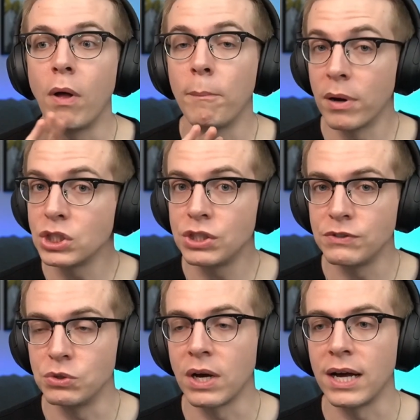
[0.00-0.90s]
A bunch of
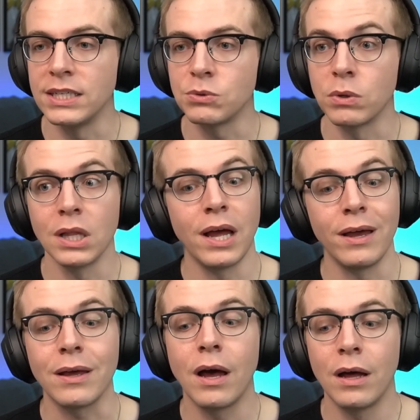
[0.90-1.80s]
you guys were
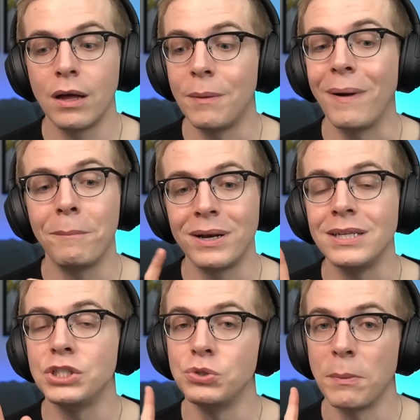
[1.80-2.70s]
like, I'm going to
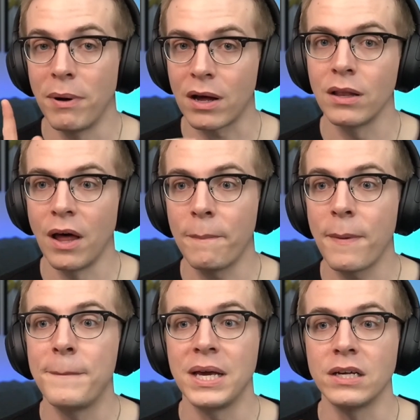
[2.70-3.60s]
need you to buckle
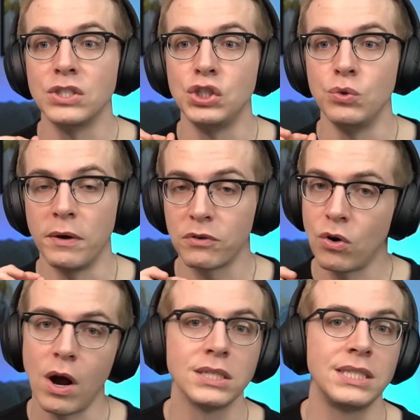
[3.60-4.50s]
up because you have
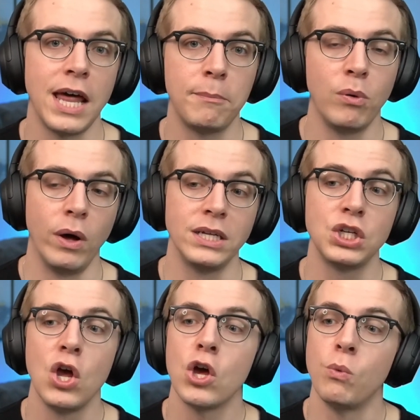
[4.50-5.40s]
crossed that point
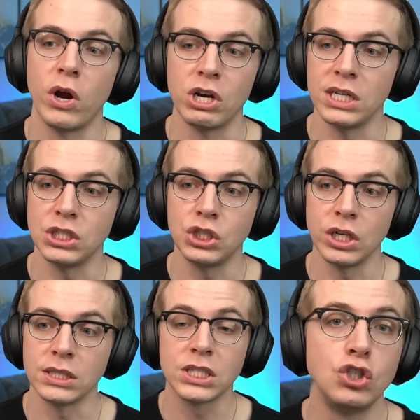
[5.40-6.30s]
where it is just